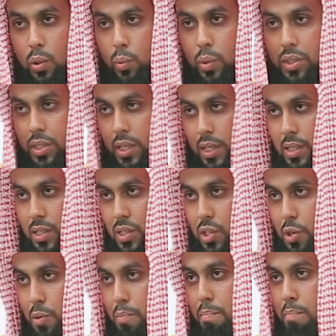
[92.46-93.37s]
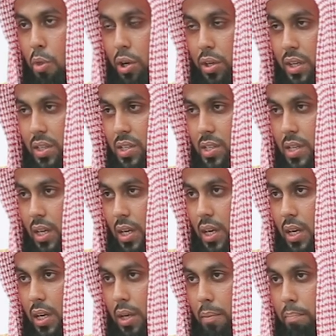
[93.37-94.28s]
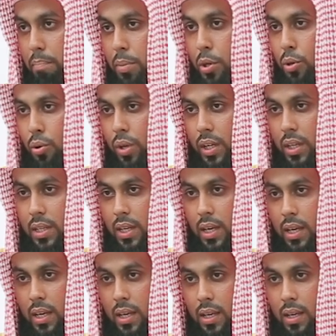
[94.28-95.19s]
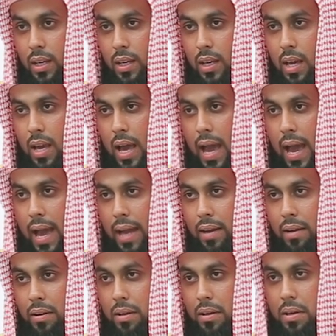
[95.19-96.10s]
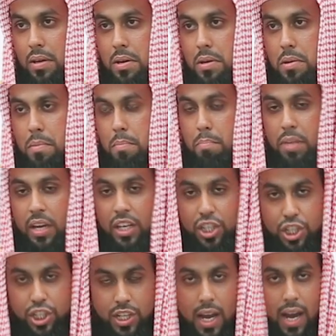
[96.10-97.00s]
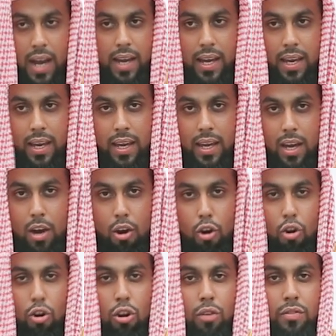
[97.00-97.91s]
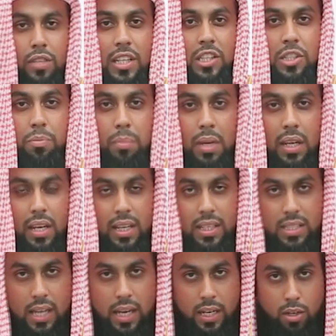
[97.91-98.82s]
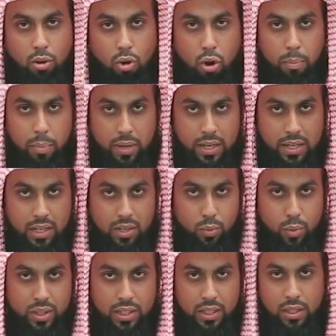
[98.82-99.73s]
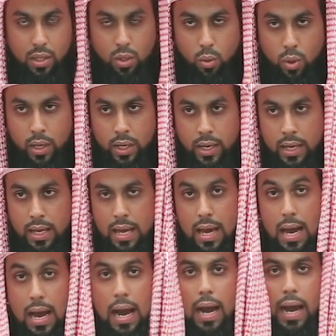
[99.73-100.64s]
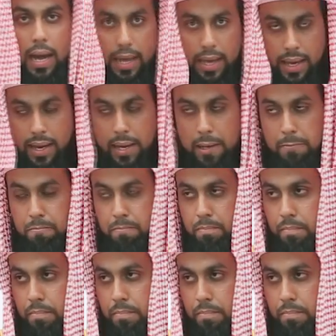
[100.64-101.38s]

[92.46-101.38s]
which is modesty, purity, and being shy. All of these meanings are incorporated within the word haya.